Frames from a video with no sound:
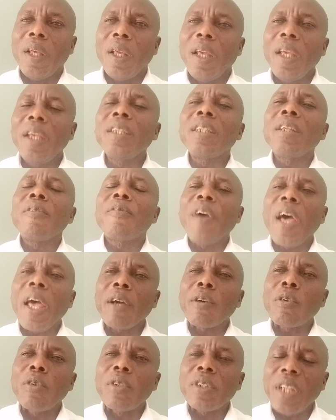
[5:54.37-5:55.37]
In the
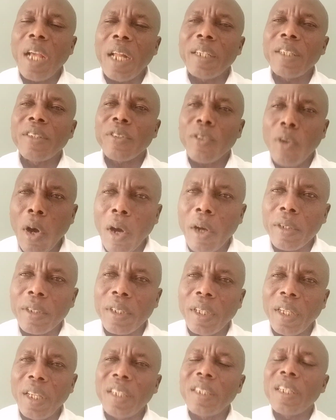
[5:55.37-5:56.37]
vehicle, there is
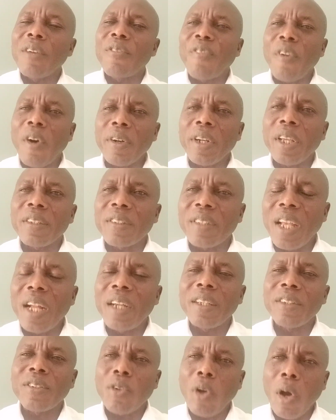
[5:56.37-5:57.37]
God. In the forest,
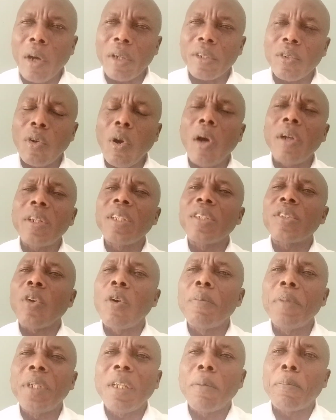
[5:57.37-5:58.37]
there is God. God is
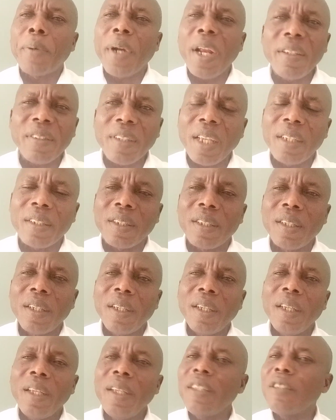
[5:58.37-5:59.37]
omnipresent.
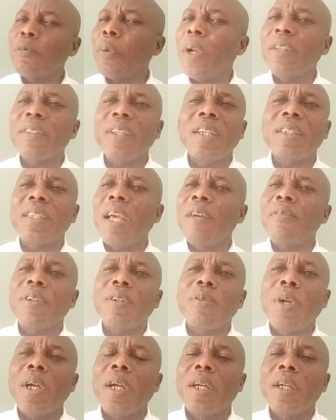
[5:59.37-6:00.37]
He's present
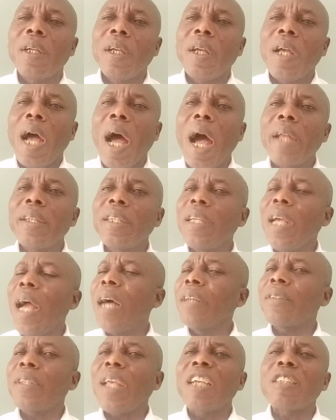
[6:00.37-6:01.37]
everywhere. And he
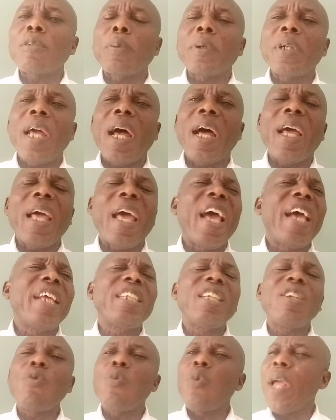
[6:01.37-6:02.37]
answers prayer
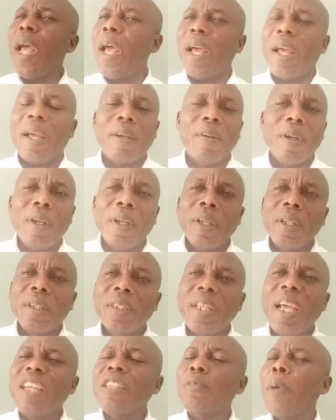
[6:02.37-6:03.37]
anywhere,
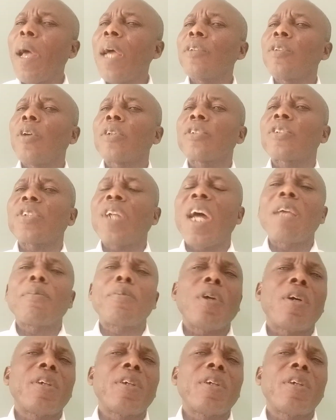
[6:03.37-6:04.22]
despite your tribe,